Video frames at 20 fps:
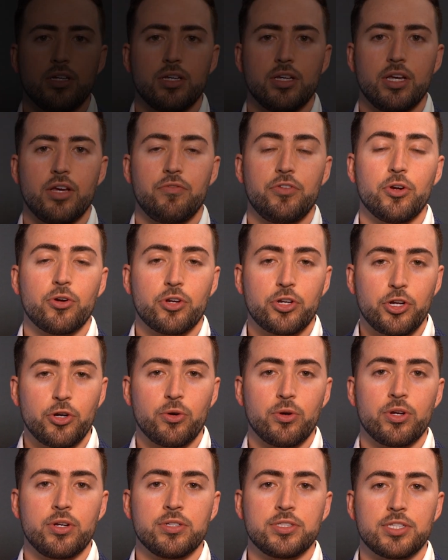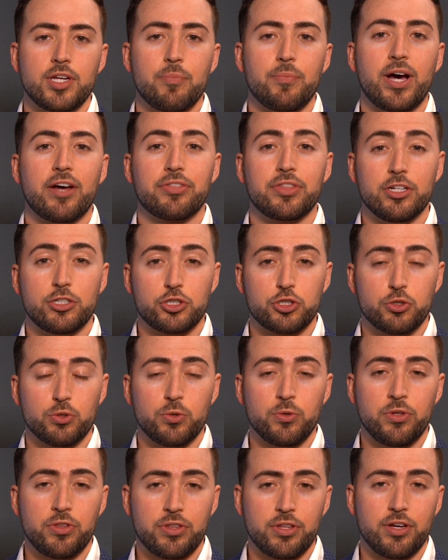If you're curious about the
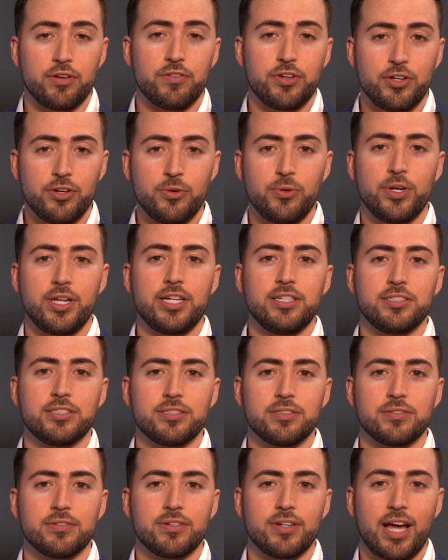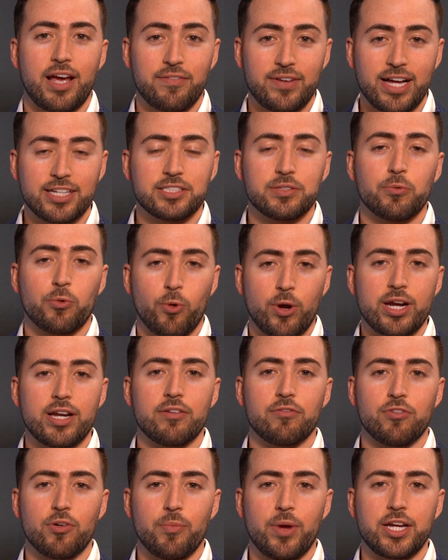truth of annuities, I've got some great
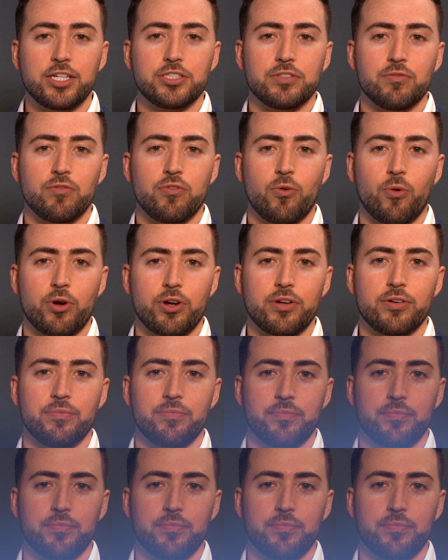information for you.